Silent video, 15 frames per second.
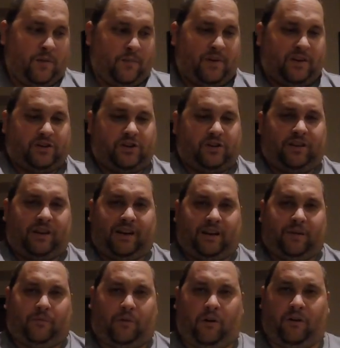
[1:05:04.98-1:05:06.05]
make sure you line
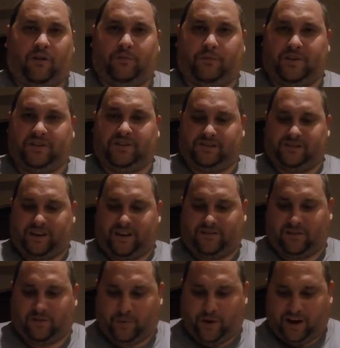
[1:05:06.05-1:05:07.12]
up all the pieces
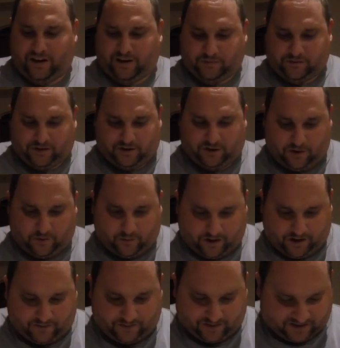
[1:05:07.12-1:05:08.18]
after you paint them so you know where
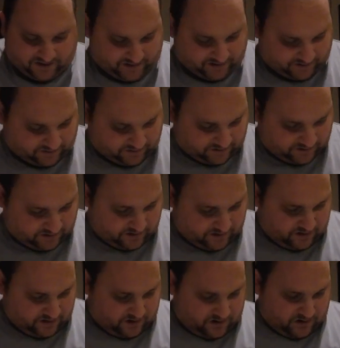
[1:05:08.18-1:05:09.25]
everything is.
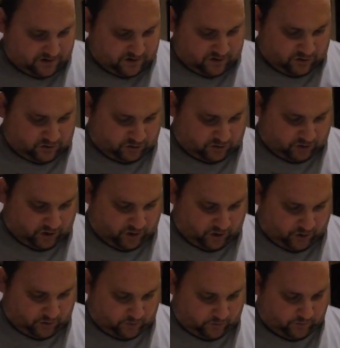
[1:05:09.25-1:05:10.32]

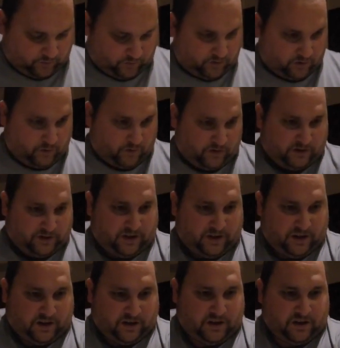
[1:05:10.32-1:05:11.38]
So you want to
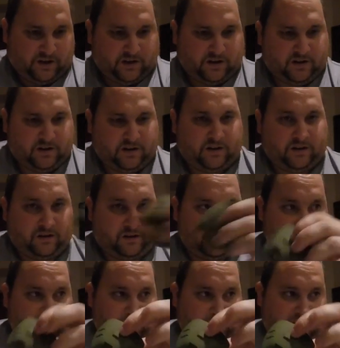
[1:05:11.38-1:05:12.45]
take
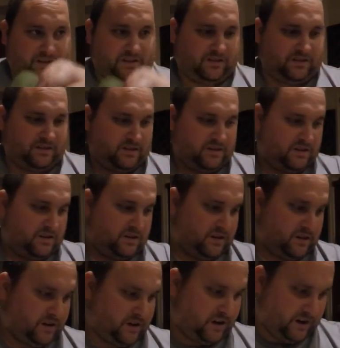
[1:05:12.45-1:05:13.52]
this piece
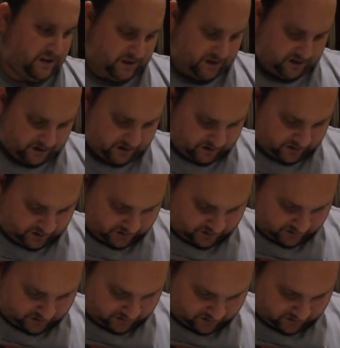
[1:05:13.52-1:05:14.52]
and then